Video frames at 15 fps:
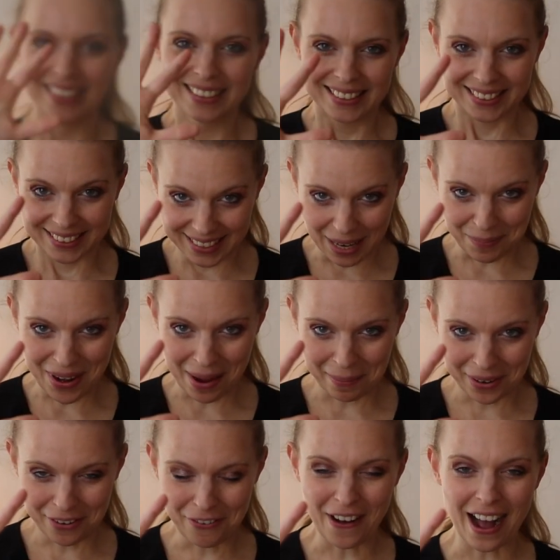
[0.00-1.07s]
Step
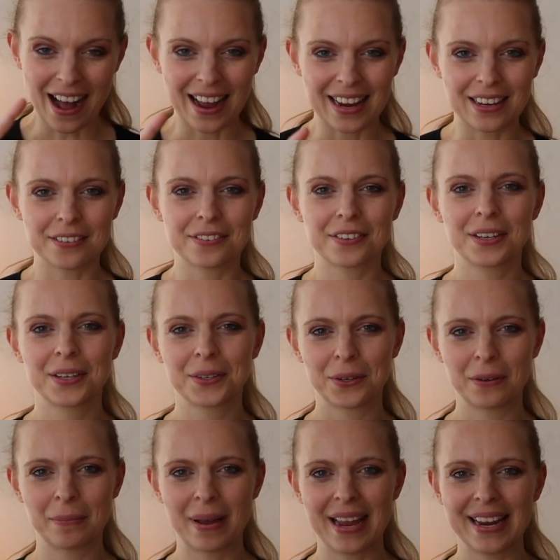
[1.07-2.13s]
number 5,
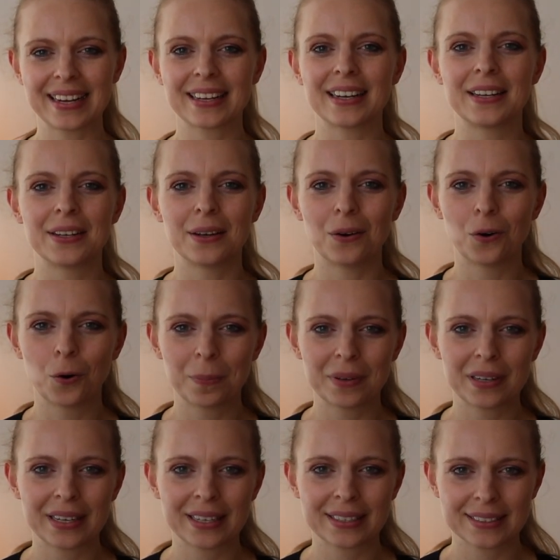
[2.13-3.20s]
you make an
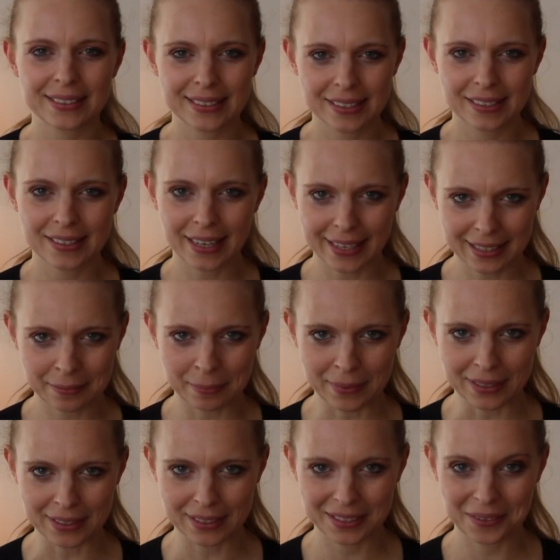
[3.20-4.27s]
opening
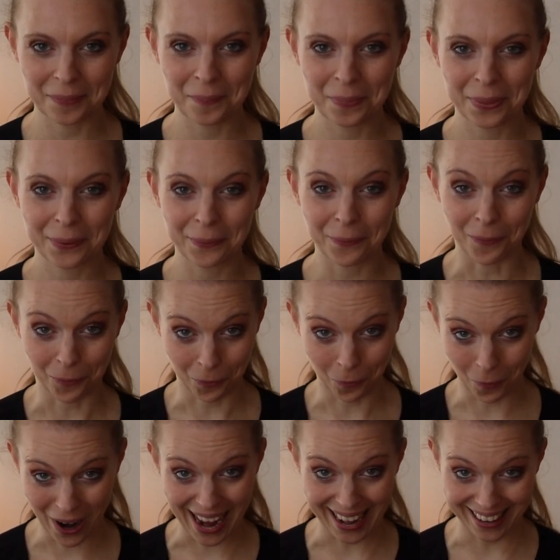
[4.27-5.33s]
statement.
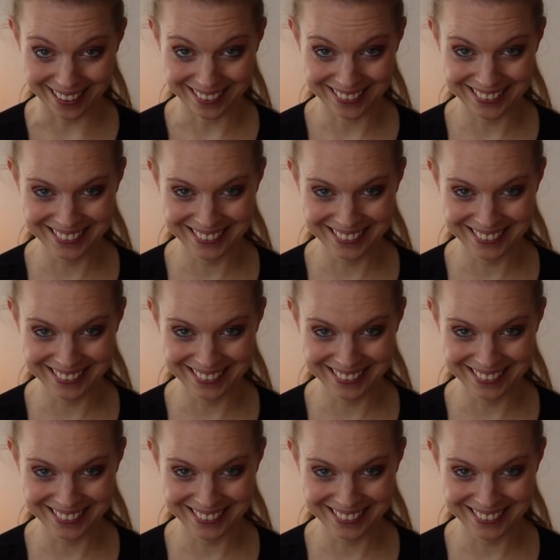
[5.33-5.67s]
Why?